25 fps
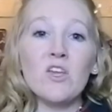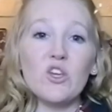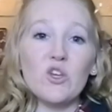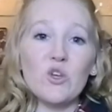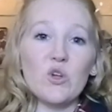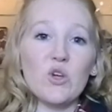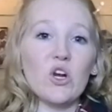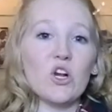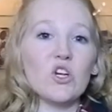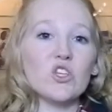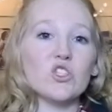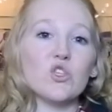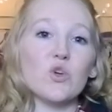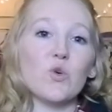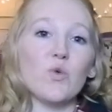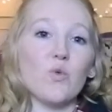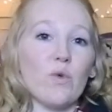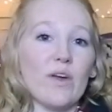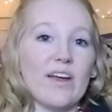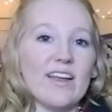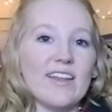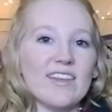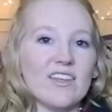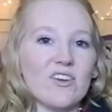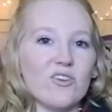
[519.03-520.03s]
You can also
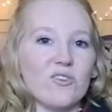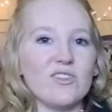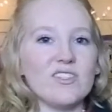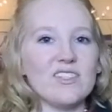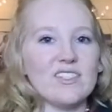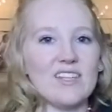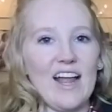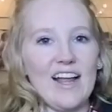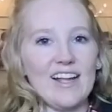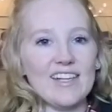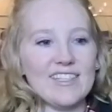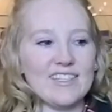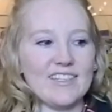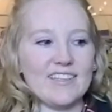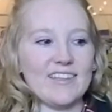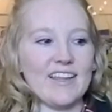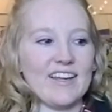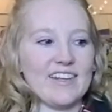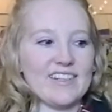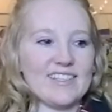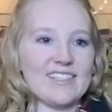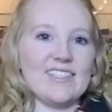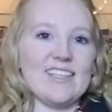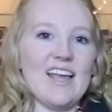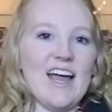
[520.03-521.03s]
rent little sleds and
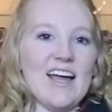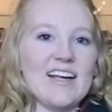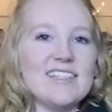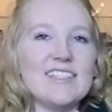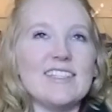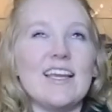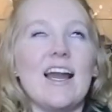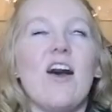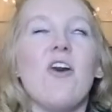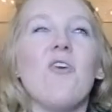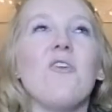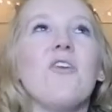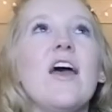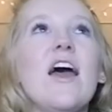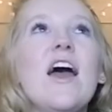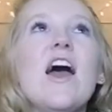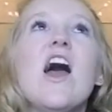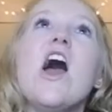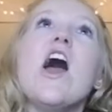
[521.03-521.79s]
like slide down.